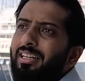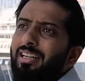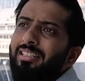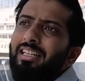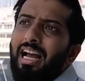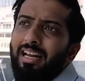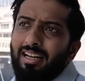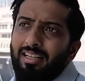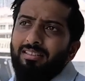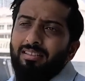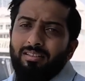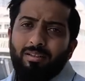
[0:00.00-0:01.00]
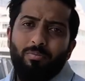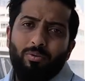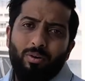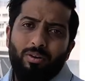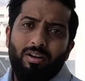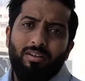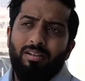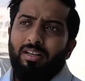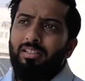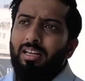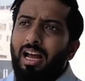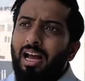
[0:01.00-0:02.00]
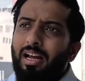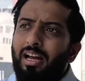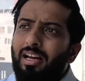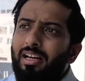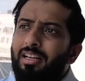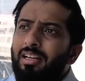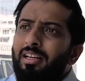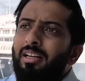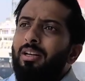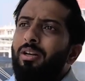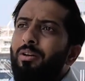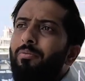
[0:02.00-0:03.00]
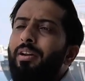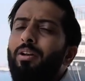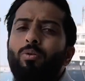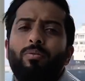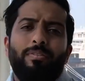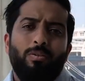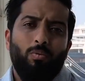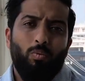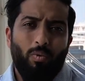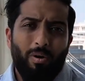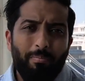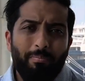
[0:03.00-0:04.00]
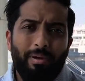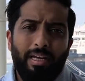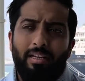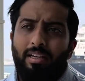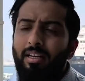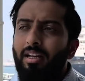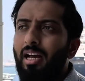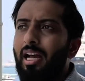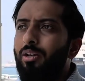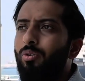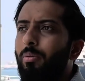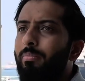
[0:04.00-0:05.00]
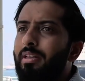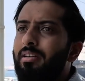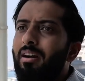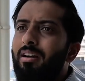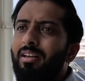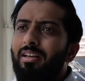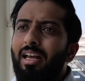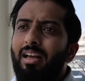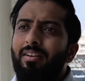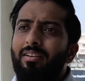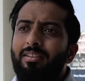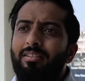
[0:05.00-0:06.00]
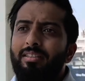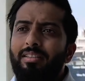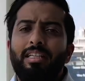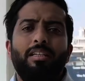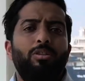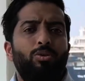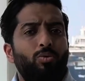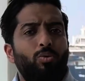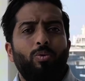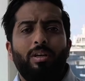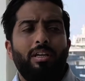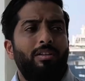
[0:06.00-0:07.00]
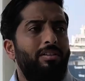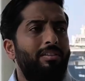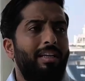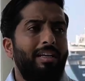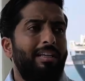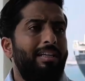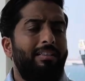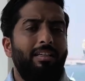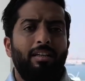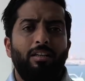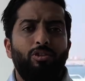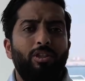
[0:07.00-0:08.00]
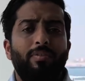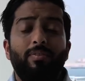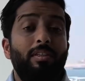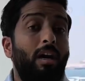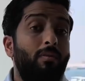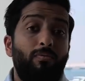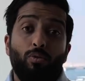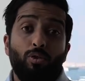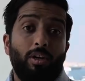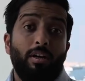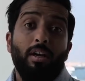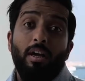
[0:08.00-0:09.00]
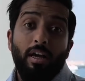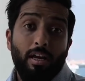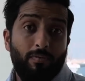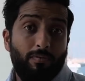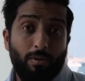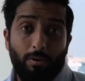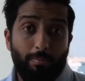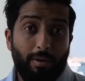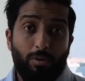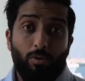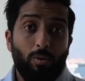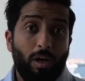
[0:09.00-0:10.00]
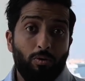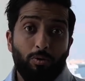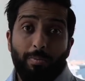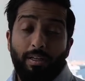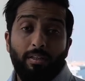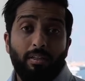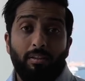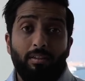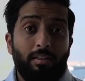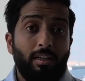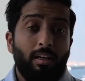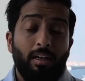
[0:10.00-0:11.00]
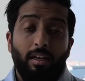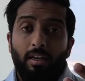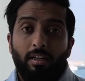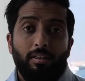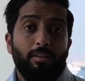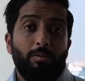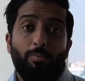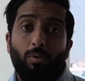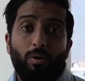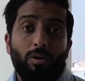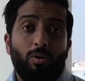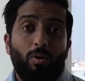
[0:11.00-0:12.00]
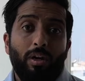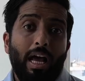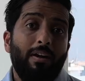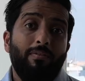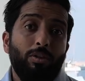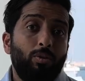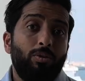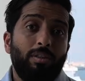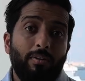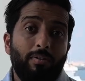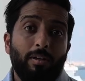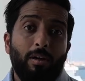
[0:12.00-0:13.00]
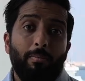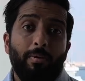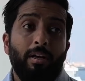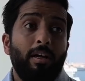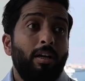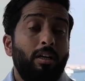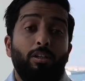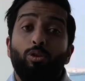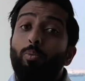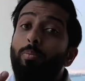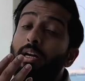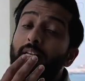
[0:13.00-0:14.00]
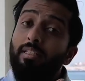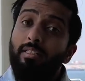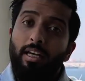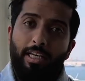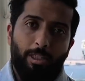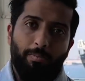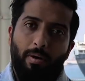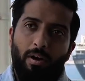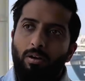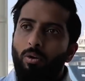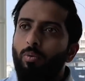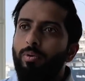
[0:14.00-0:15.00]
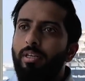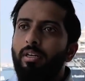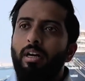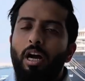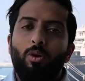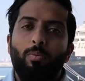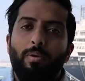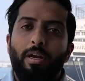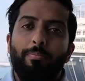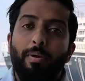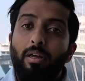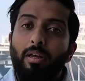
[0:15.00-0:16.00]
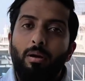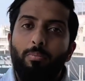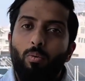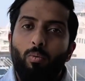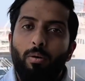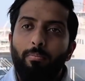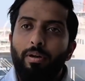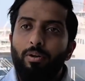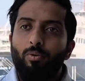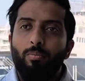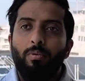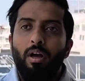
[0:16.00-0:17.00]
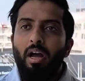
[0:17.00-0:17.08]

See, I like certain products. See, when I go for a one bed, I normally target areas, tier 2 locations, like let's say a JVC Al Furjan in front of the metro. I was speaking the other day. There's a product called Avenue 7 coming. Dubai Science Park. Over here, I don't mind picking up a one bedroom.